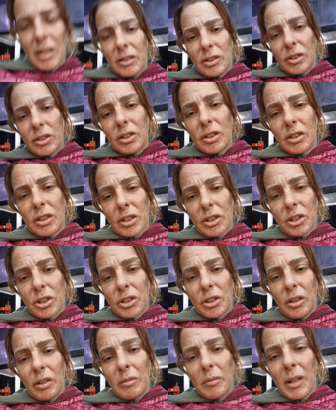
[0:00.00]
So you should just
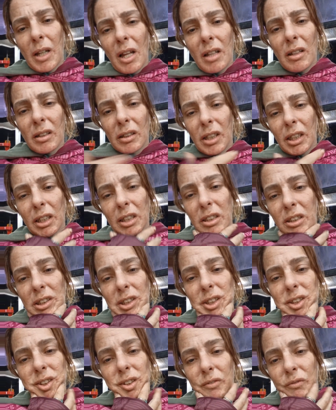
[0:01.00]
shoot me. I'll look like a
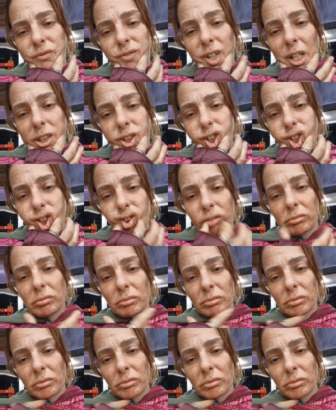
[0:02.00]
yeast infection.